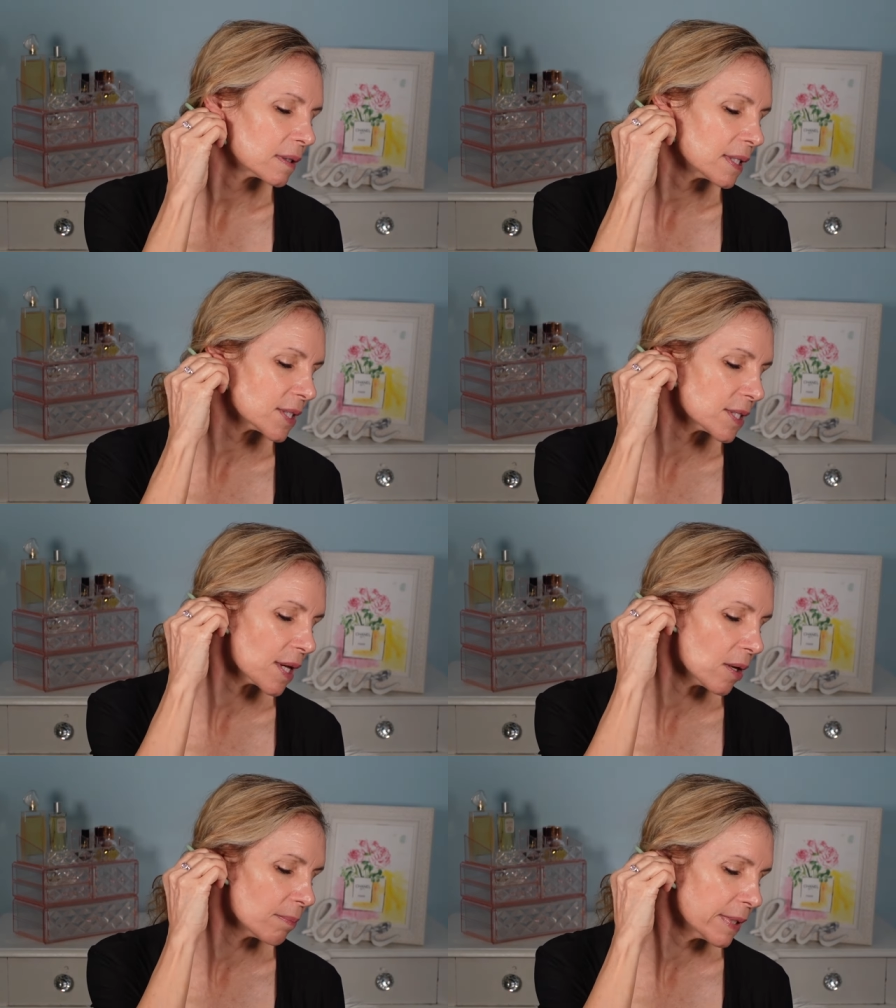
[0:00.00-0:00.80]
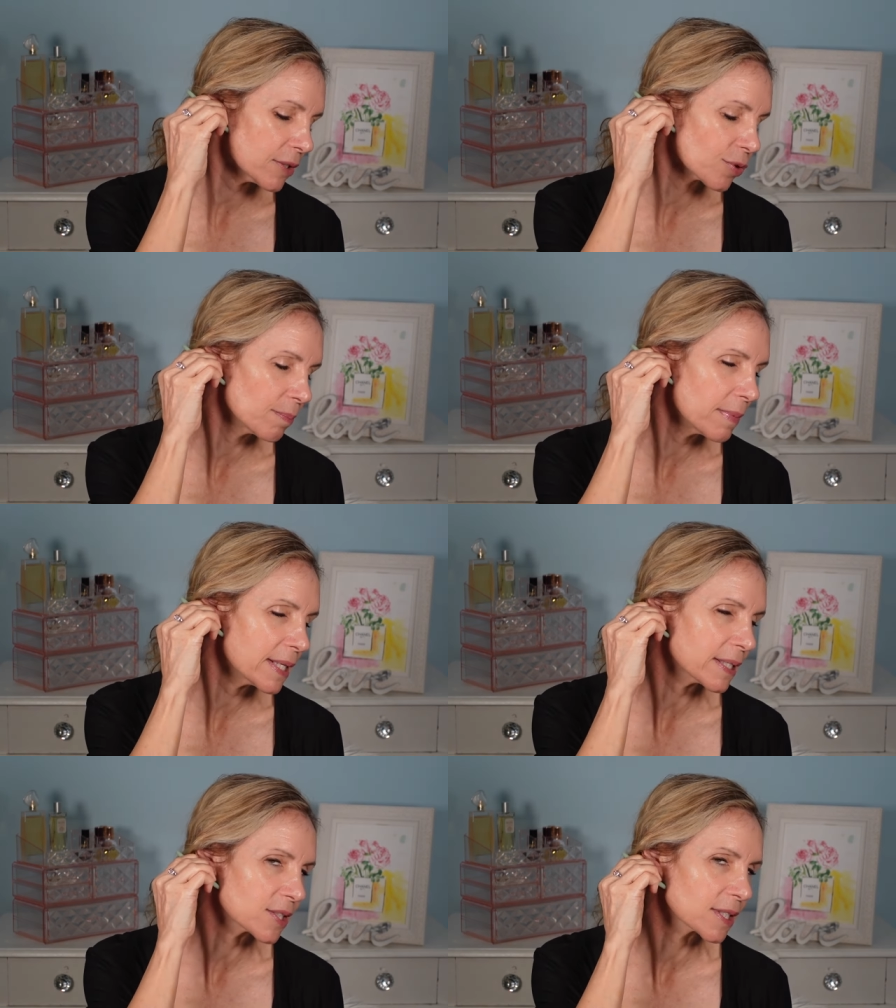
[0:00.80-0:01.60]
This has helped me
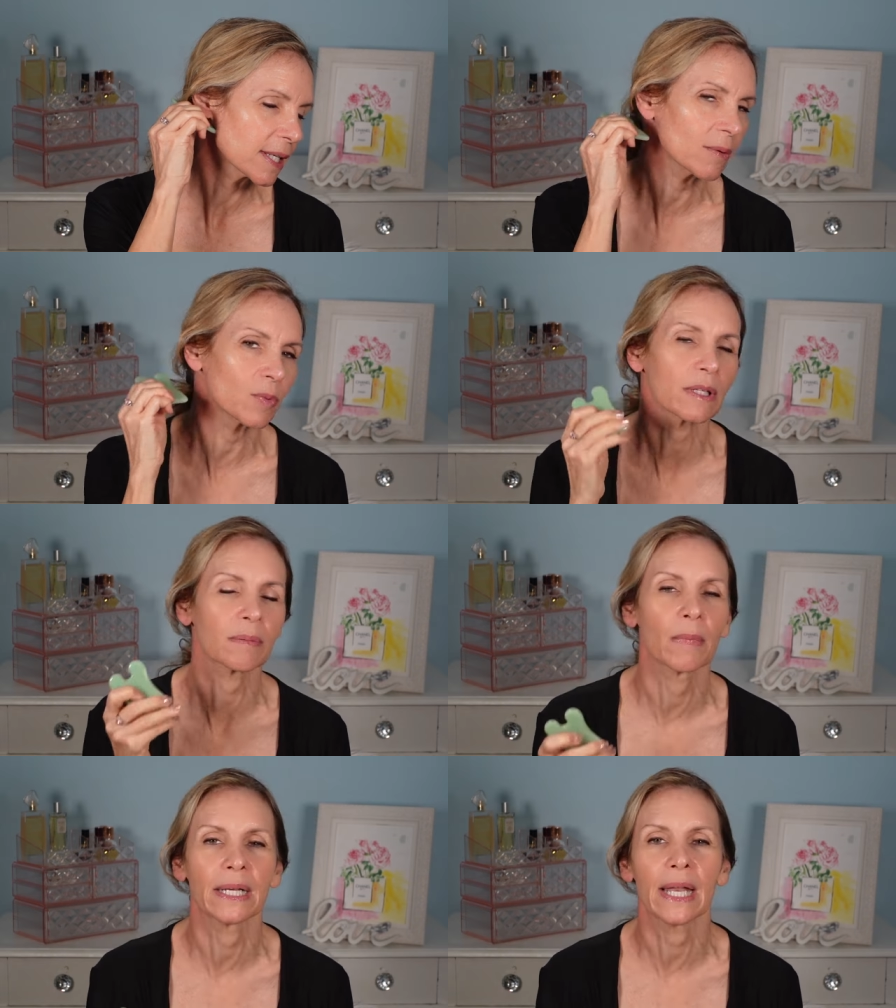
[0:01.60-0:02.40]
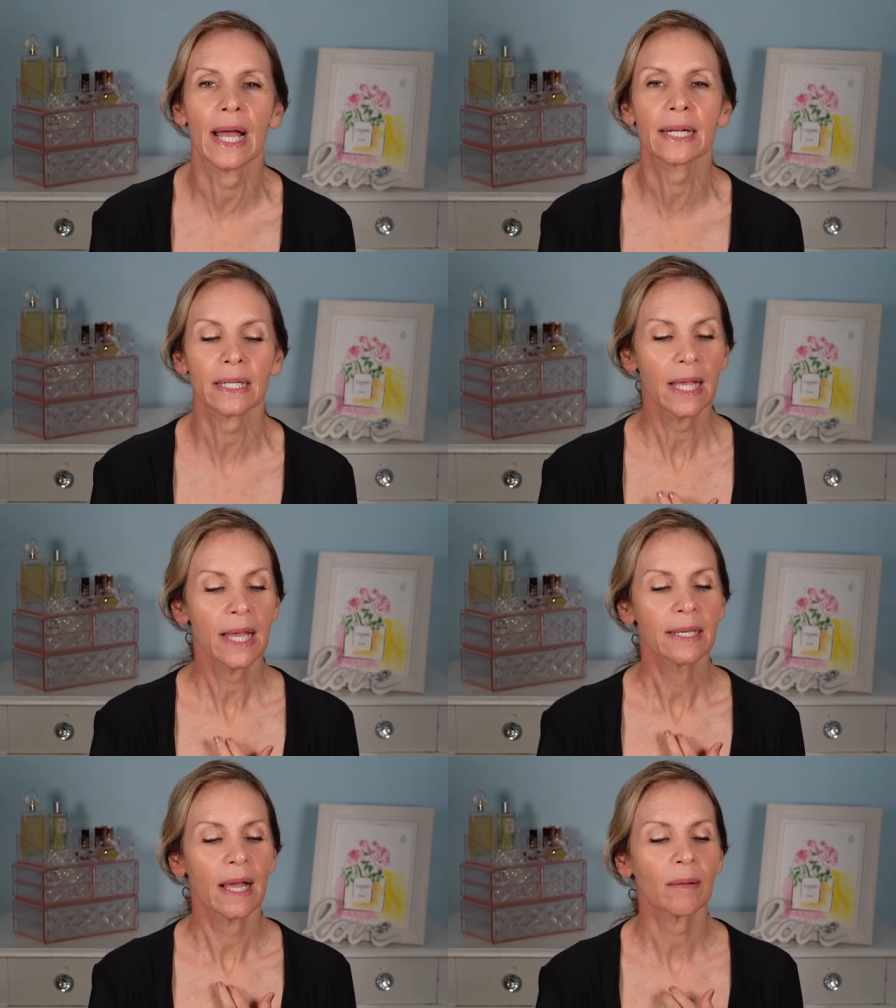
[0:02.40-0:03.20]
tremendously with my neck.
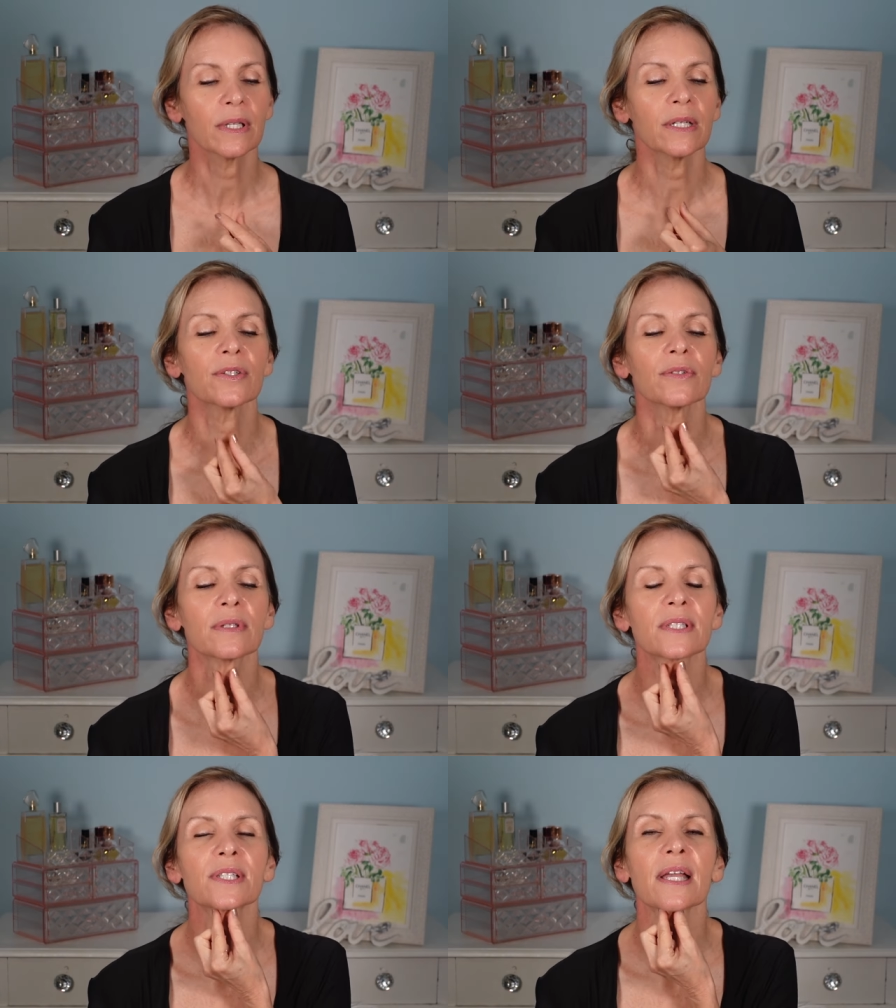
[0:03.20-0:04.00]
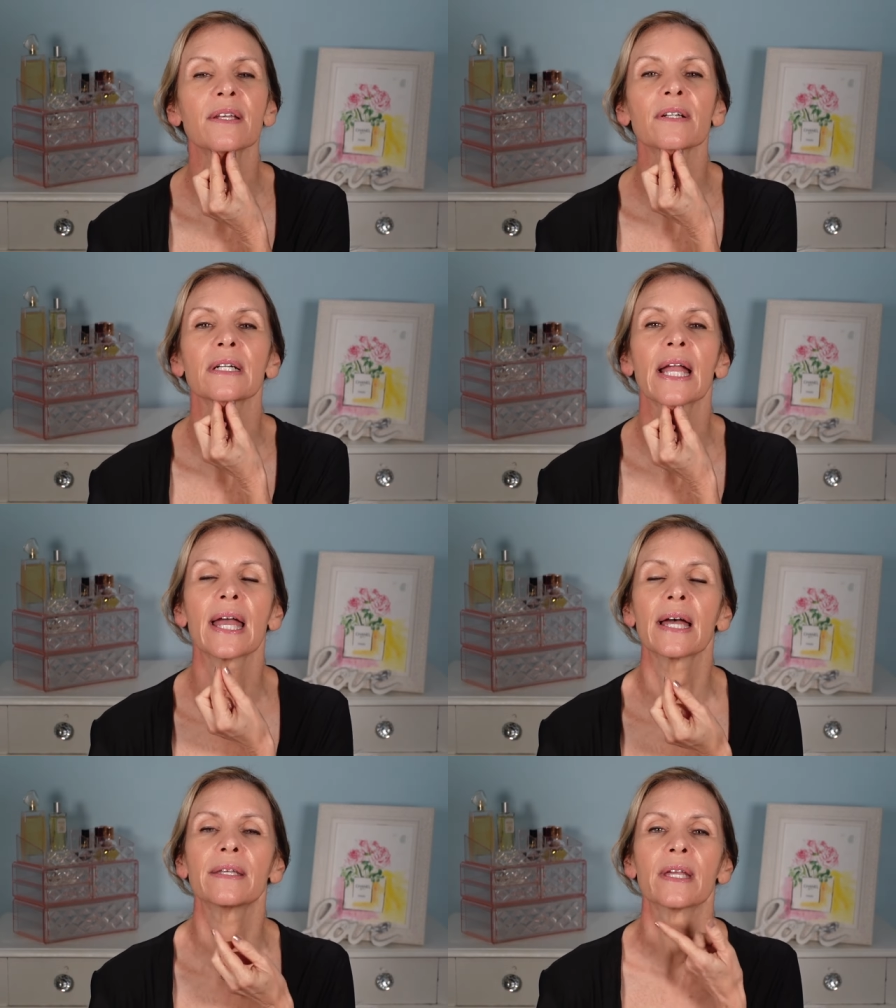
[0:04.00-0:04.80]
Now I'm gonna do the center
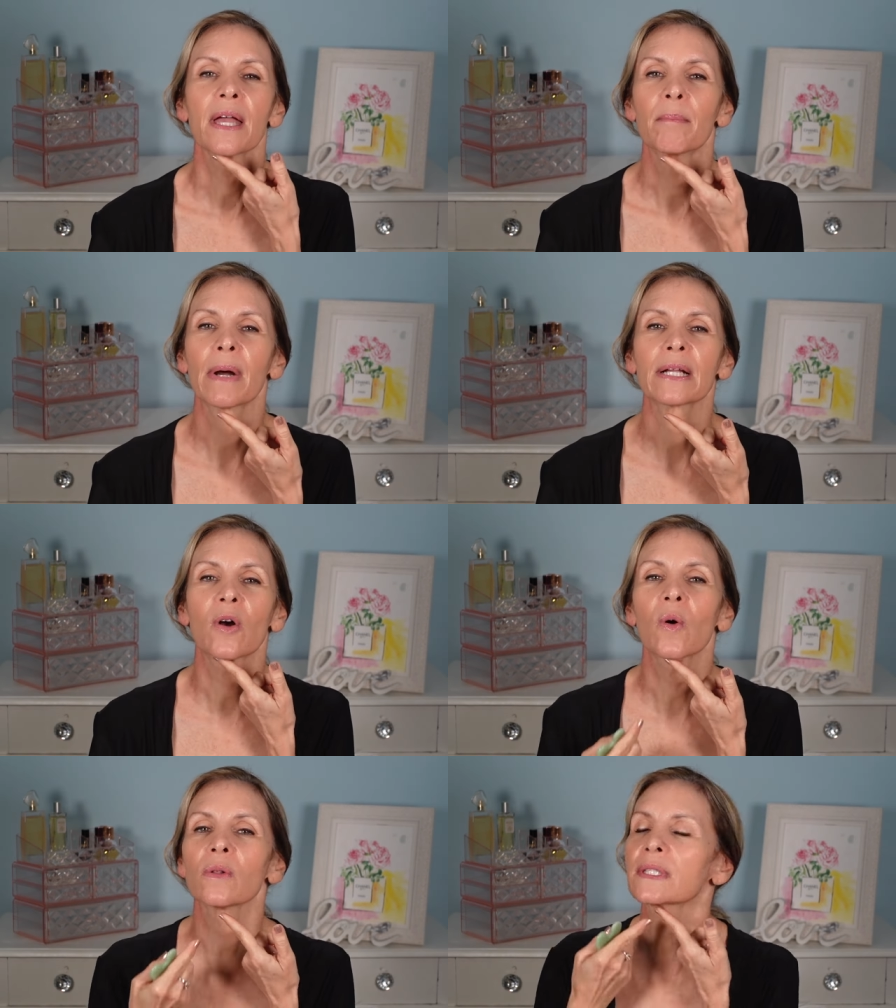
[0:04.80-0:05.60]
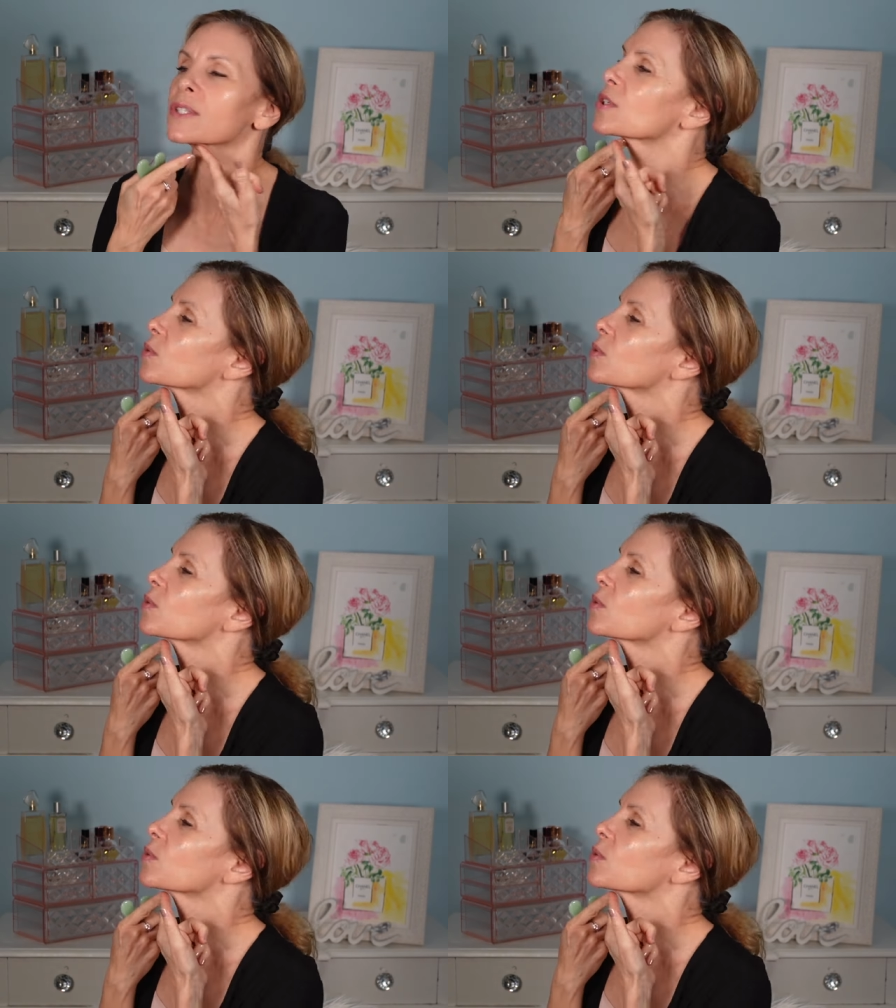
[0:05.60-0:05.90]
and my goal is